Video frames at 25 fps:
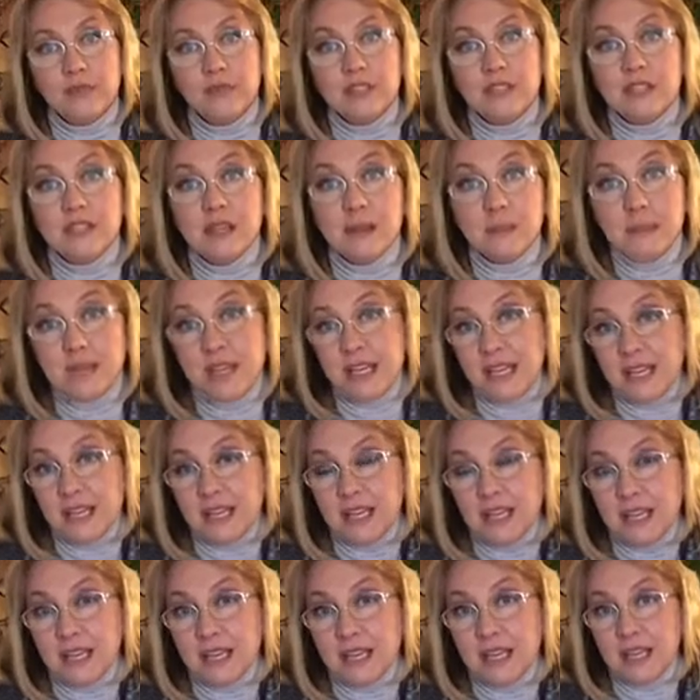the
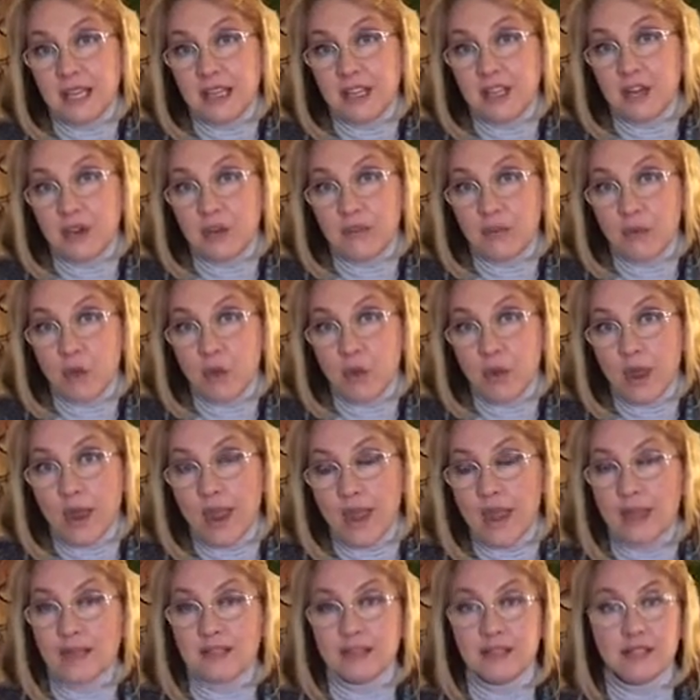timidity in their
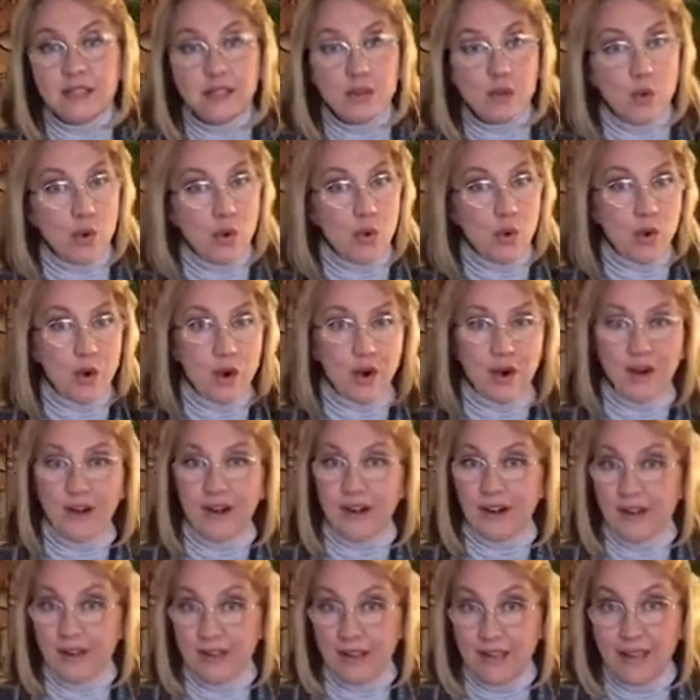voice,
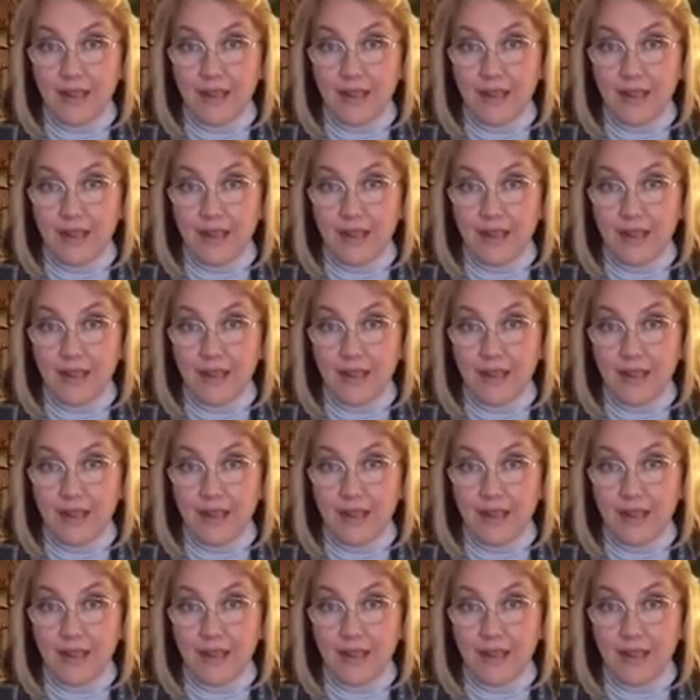or